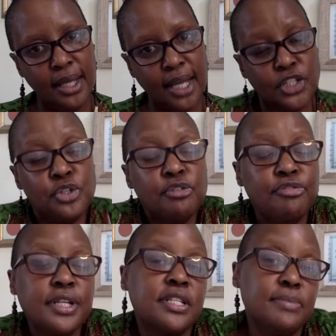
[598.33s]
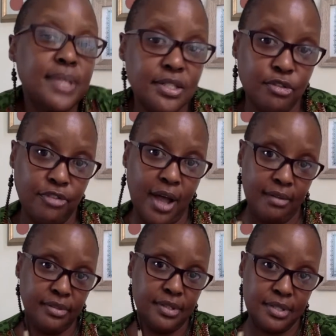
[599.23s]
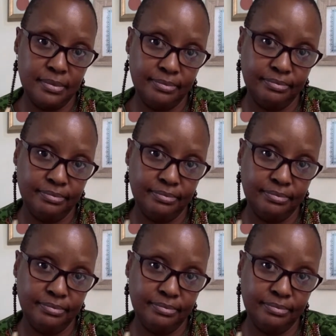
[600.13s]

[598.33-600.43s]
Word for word: and to the victims and survivors.